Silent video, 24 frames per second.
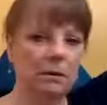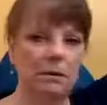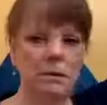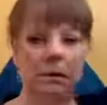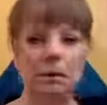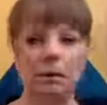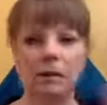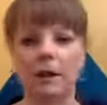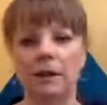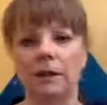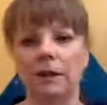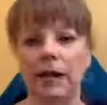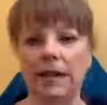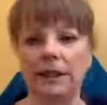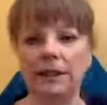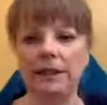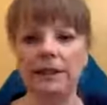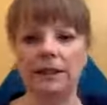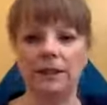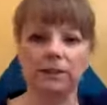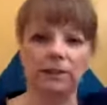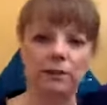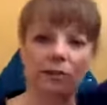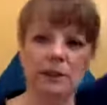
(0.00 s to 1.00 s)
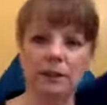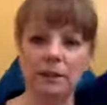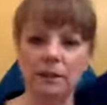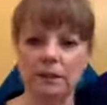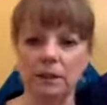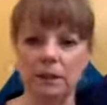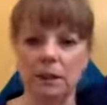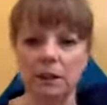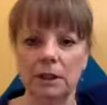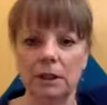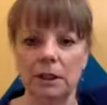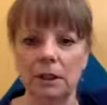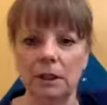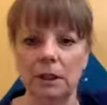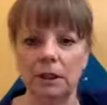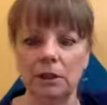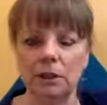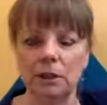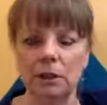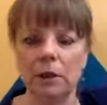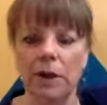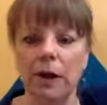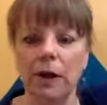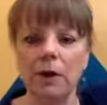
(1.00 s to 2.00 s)
well, that's different. So
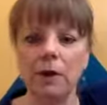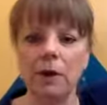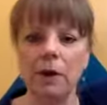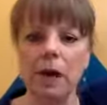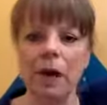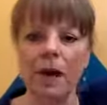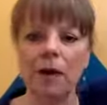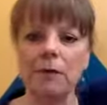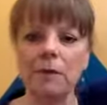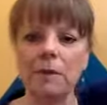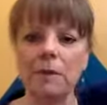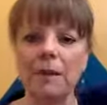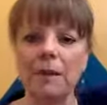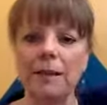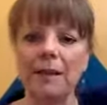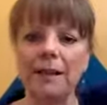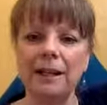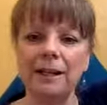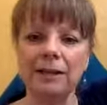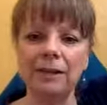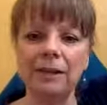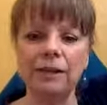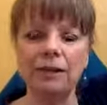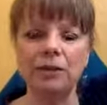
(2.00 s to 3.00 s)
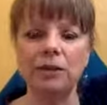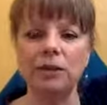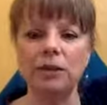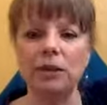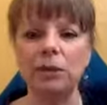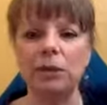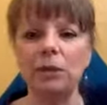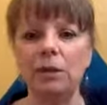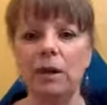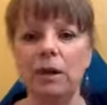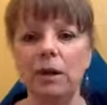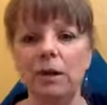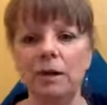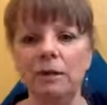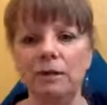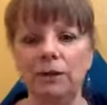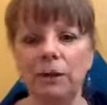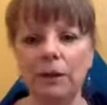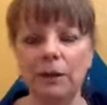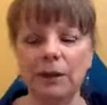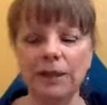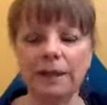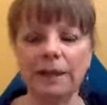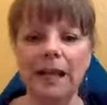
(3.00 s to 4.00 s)
now you have them connecting to,
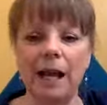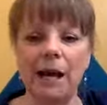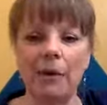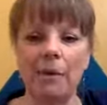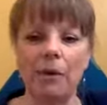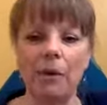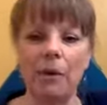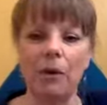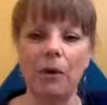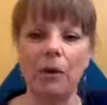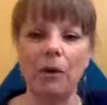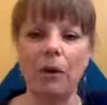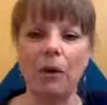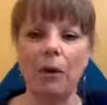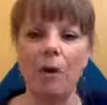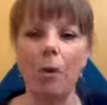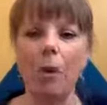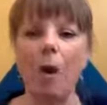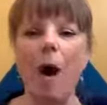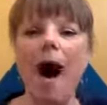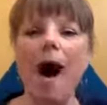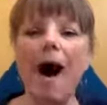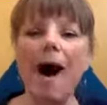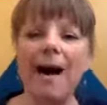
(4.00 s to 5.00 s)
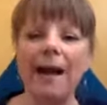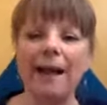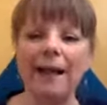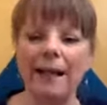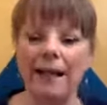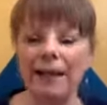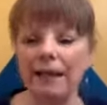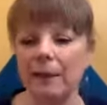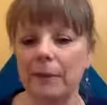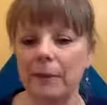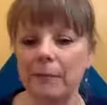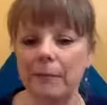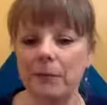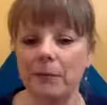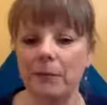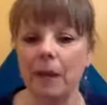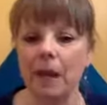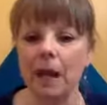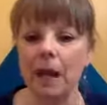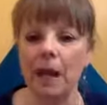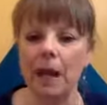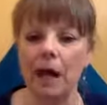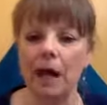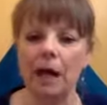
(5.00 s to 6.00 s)
for example, Y,
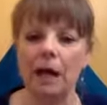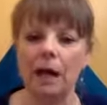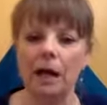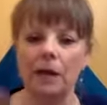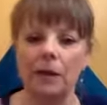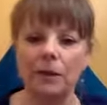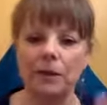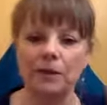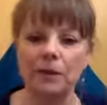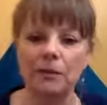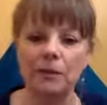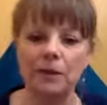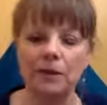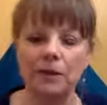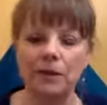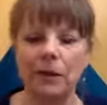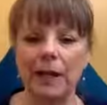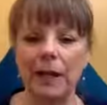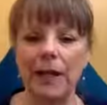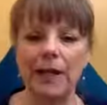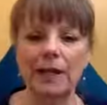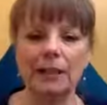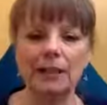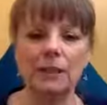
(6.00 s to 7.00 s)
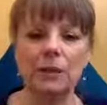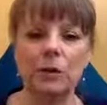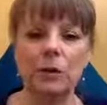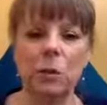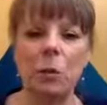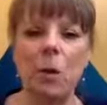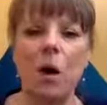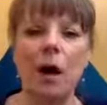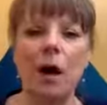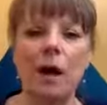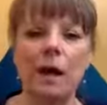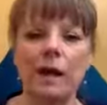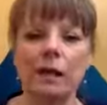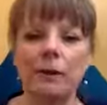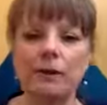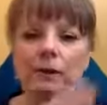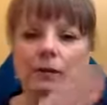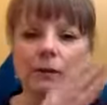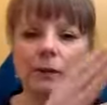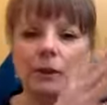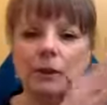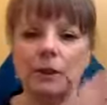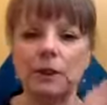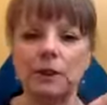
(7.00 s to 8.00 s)
or X and Y.
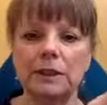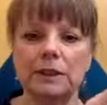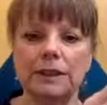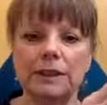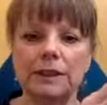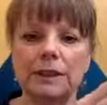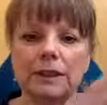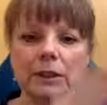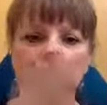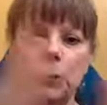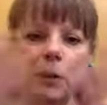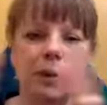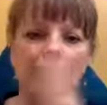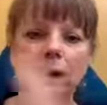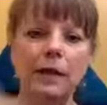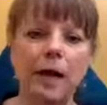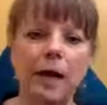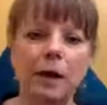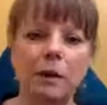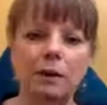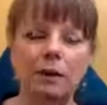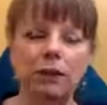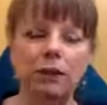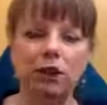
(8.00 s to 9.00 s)
First it's this way, now it's